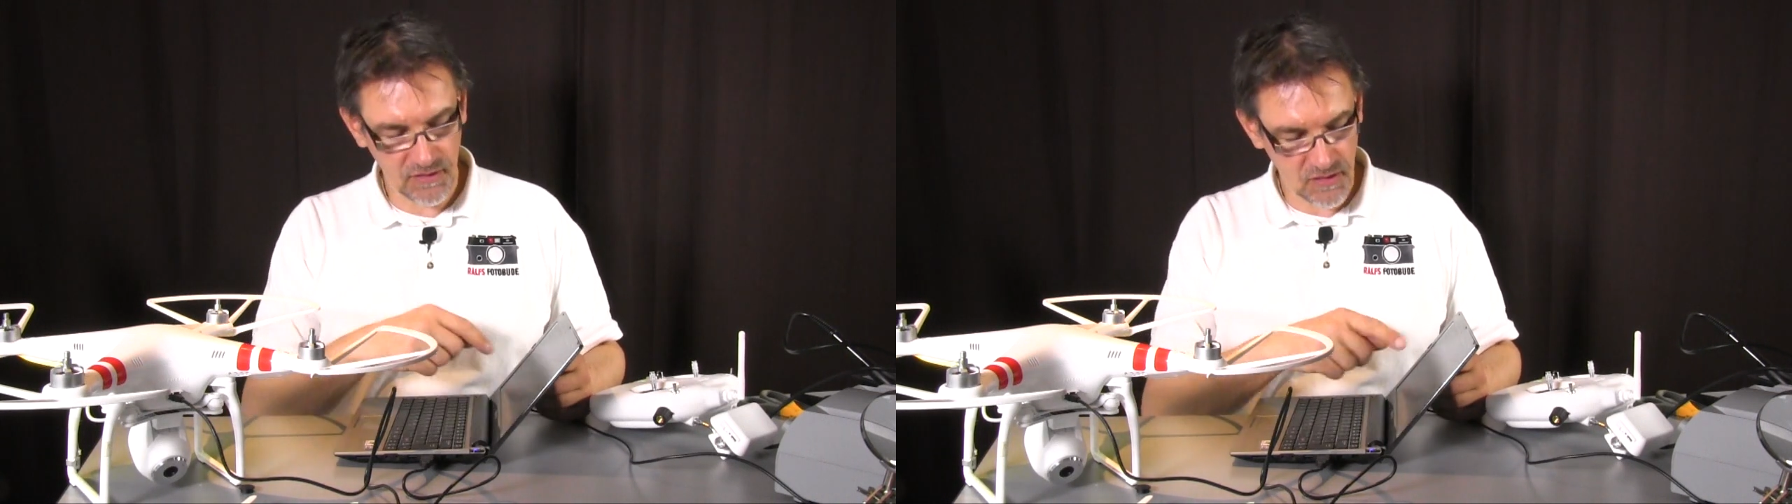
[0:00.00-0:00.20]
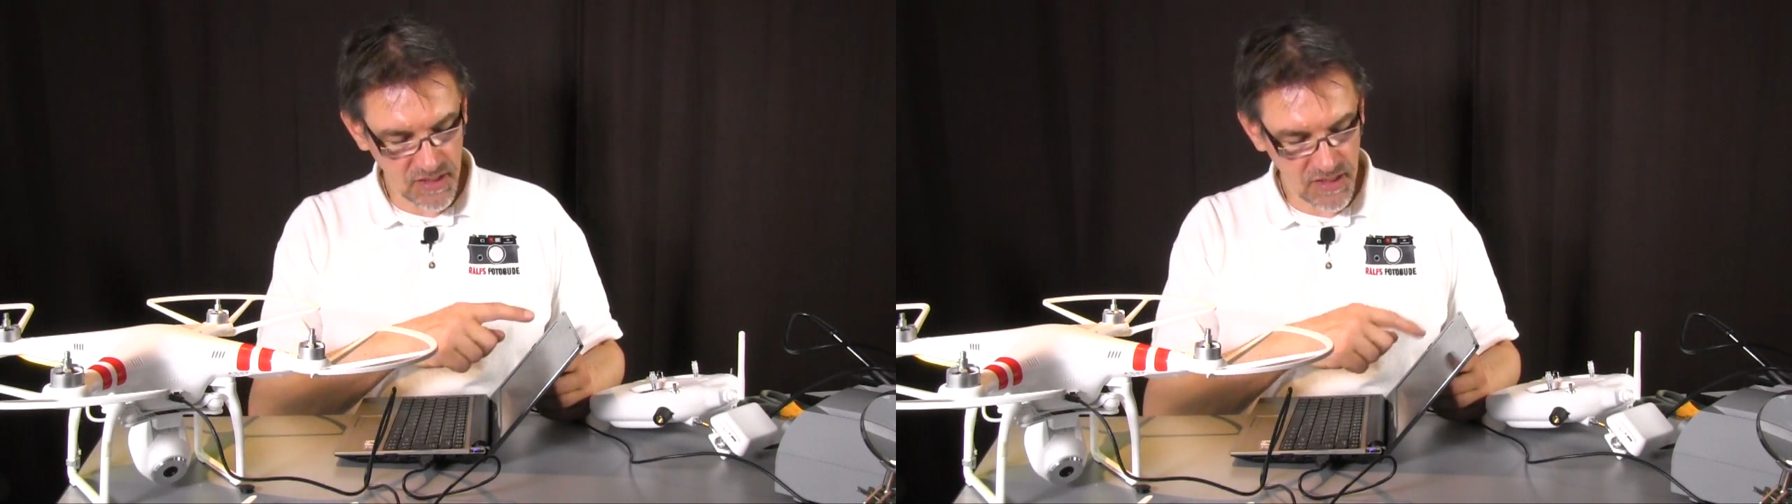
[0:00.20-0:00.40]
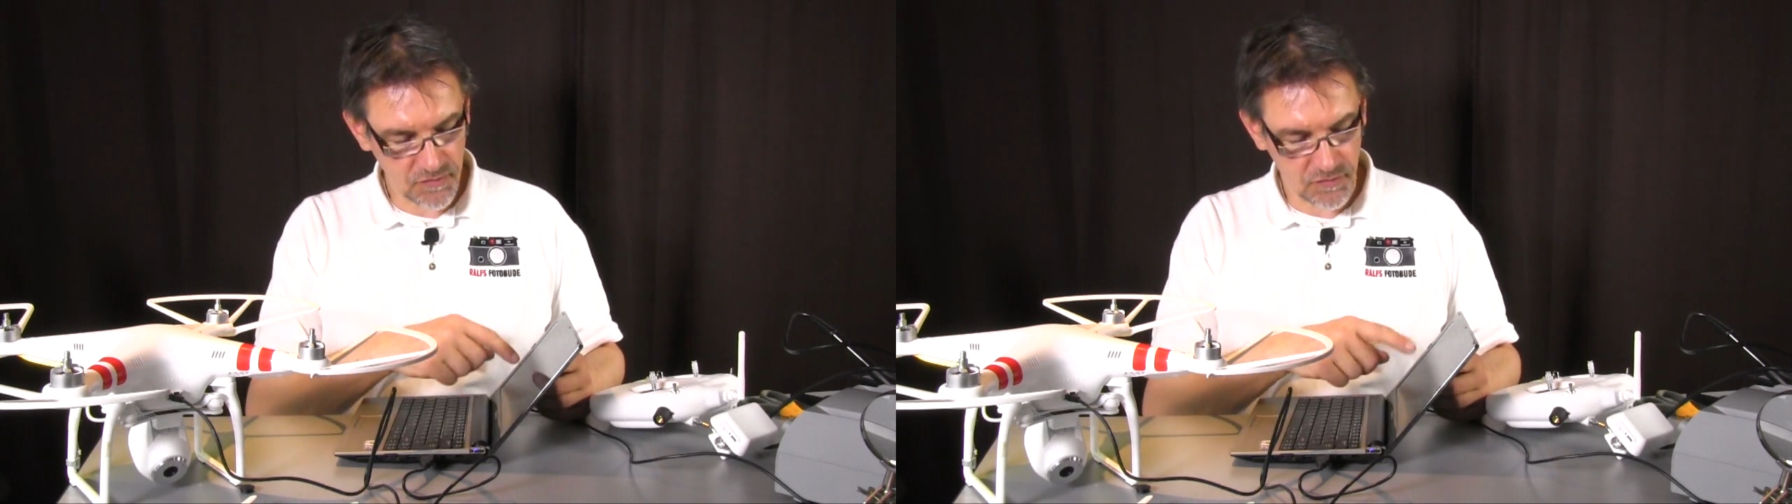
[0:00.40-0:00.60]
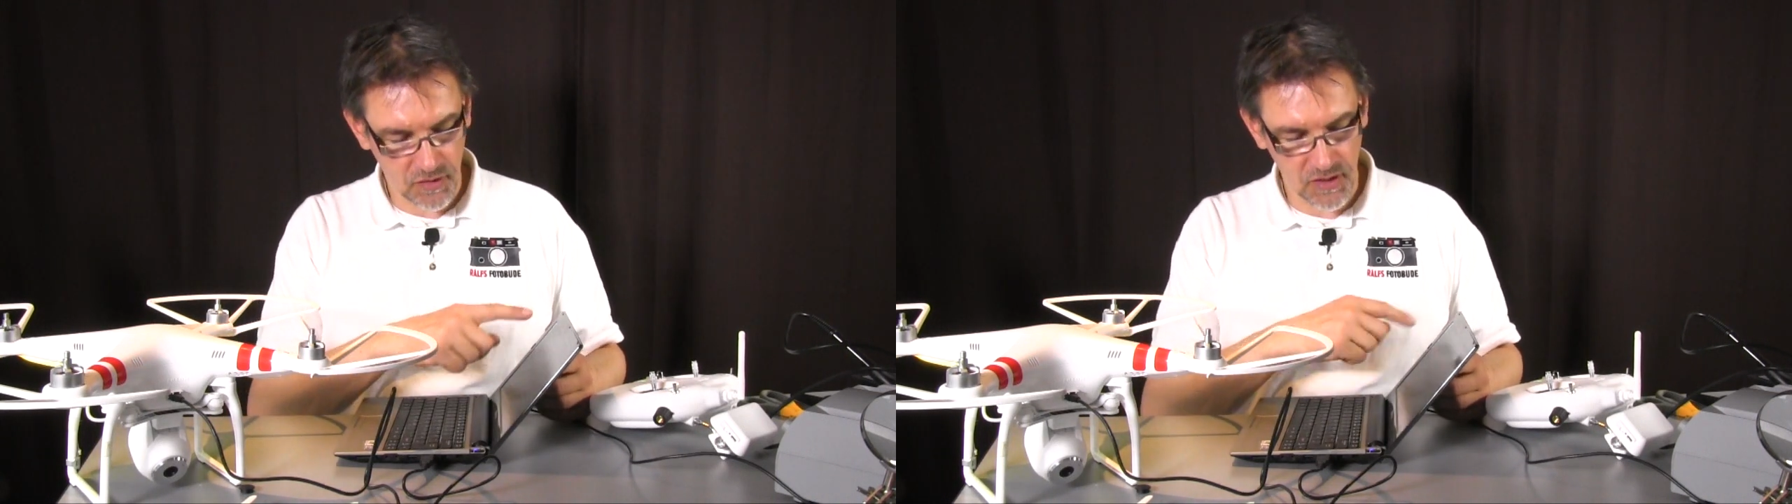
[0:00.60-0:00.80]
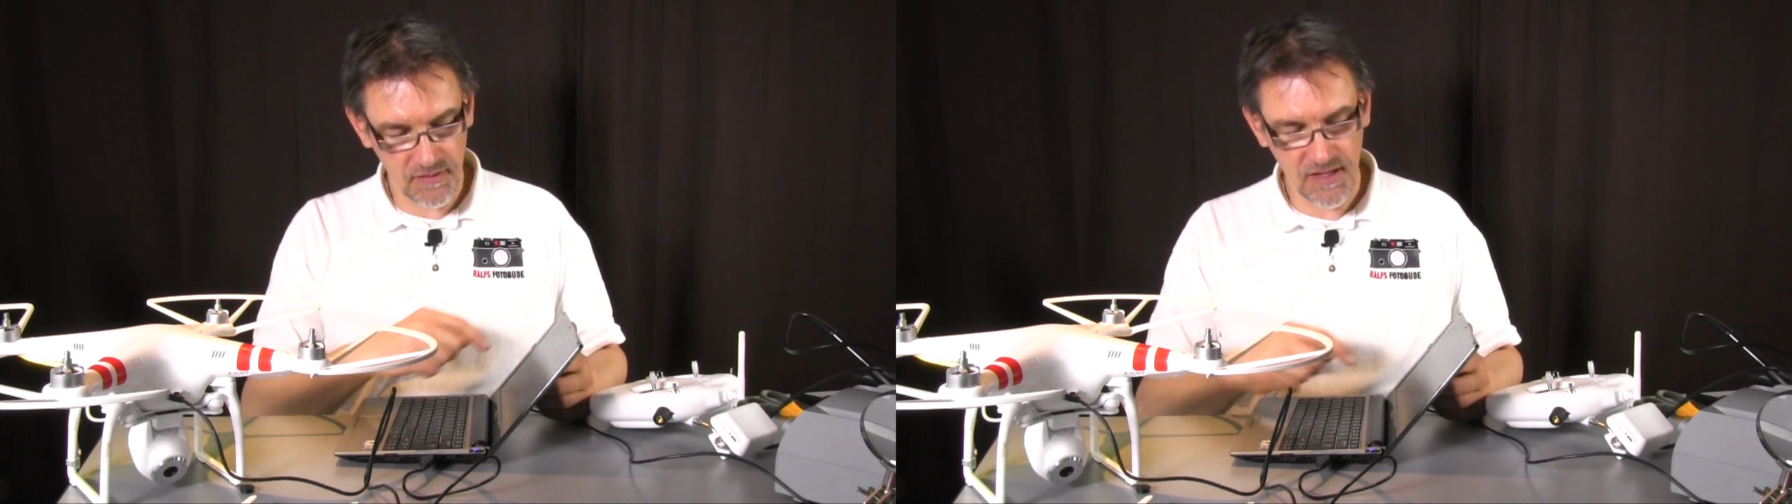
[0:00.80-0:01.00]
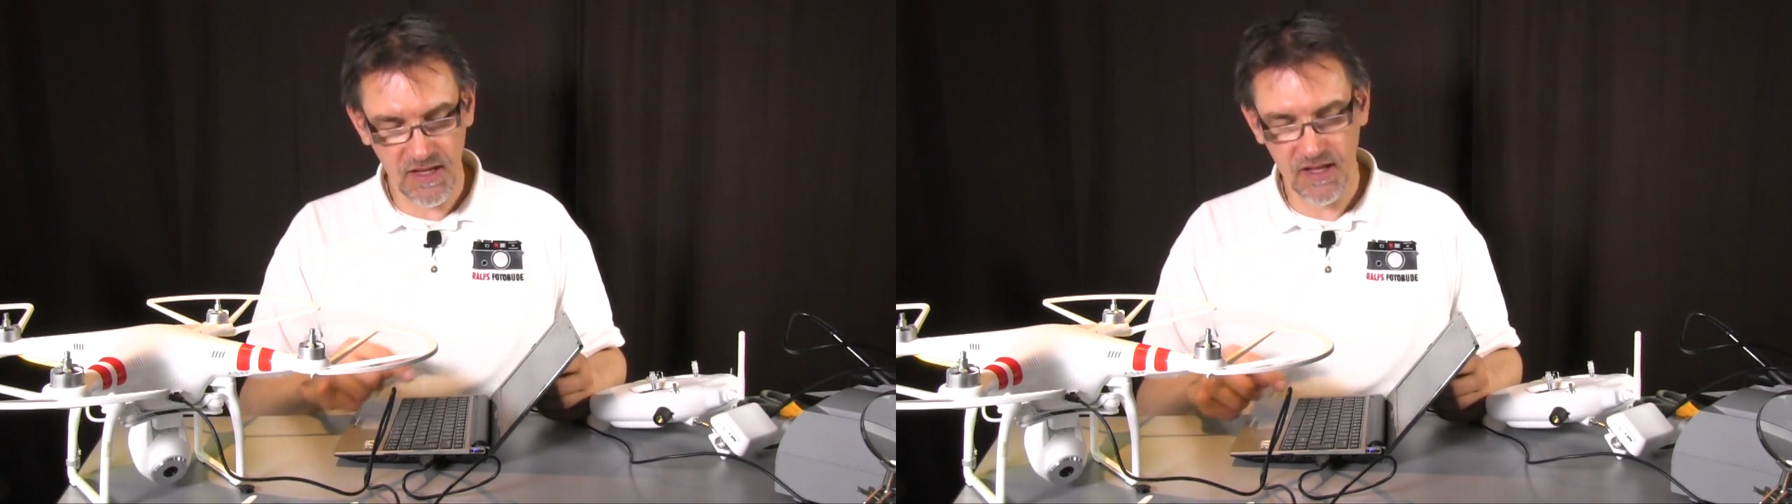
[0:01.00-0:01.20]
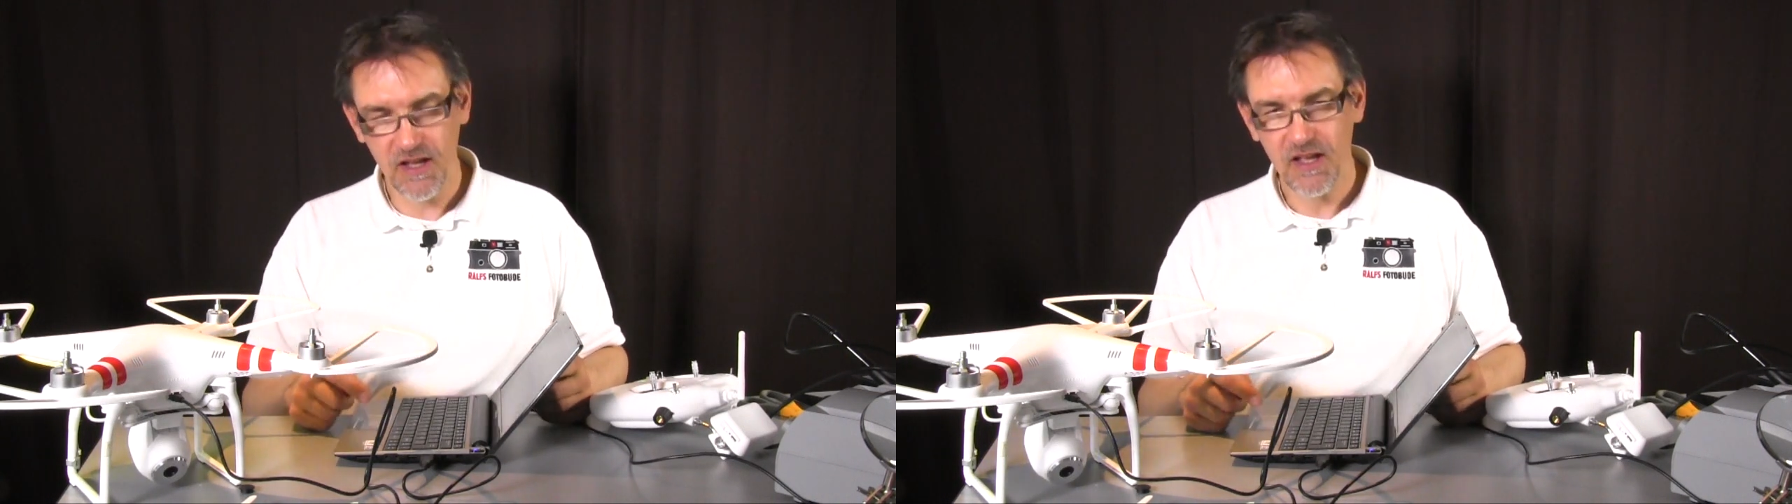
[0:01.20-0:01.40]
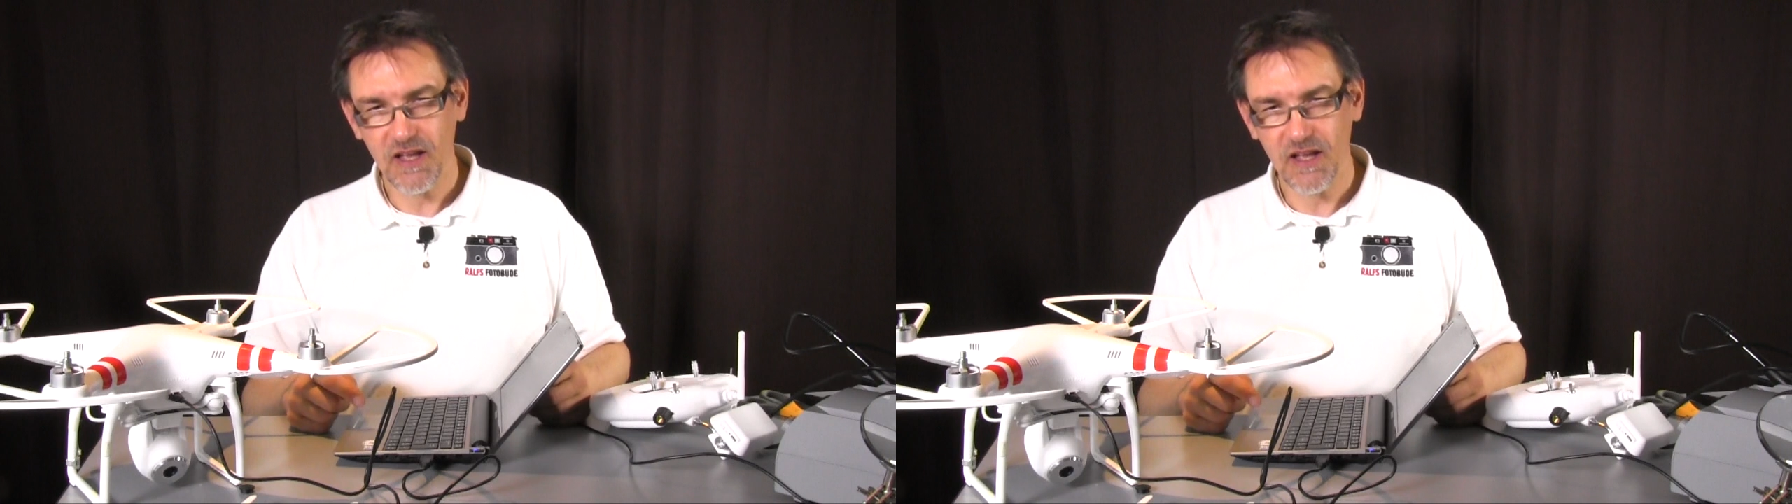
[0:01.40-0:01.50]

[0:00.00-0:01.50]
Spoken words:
you need for the